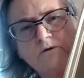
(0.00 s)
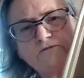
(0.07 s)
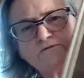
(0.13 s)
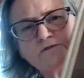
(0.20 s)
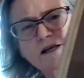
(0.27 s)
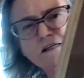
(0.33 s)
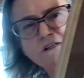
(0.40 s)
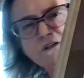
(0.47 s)
the
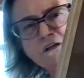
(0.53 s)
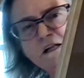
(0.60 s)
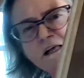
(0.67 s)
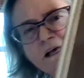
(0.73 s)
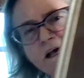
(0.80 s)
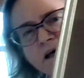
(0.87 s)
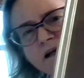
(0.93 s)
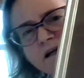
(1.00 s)
reflection
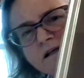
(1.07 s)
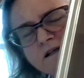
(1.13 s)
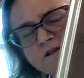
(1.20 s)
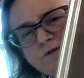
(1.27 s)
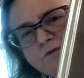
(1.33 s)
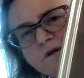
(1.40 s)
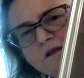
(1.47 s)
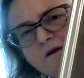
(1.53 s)
again
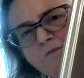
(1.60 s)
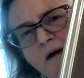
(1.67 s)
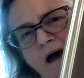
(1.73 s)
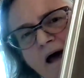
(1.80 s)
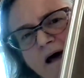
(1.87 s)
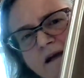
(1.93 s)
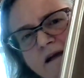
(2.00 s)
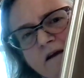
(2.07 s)
is really
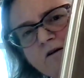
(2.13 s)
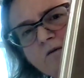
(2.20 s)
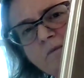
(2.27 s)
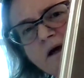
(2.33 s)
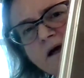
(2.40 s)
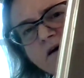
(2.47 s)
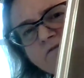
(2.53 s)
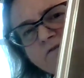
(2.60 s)
bad here.
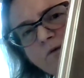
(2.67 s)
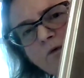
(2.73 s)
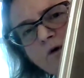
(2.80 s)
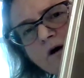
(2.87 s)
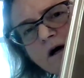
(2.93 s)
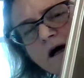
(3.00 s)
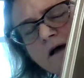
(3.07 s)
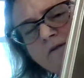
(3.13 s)
I may have to
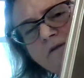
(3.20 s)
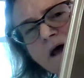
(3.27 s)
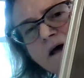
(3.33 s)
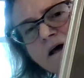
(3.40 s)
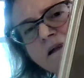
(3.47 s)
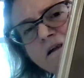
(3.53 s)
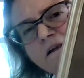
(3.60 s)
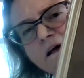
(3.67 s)
work on
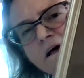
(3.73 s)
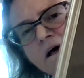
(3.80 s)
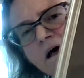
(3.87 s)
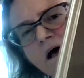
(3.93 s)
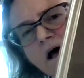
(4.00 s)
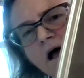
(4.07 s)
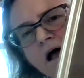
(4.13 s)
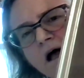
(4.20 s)
that.
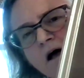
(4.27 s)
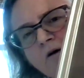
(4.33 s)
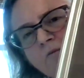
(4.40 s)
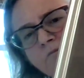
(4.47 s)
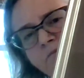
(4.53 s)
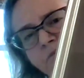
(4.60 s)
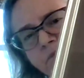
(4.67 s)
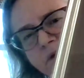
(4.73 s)

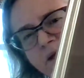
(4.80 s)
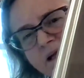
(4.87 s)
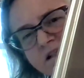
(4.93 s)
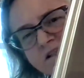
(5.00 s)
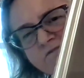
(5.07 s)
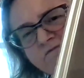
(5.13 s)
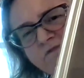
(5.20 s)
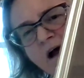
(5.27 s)

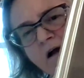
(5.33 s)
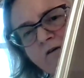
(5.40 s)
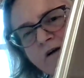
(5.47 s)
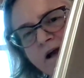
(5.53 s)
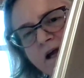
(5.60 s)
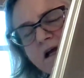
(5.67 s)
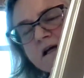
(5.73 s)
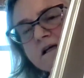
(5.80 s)
It's
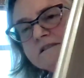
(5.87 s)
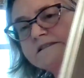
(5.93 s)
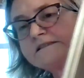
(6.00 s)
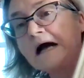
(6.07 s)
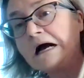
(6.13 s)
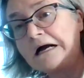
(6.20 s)
very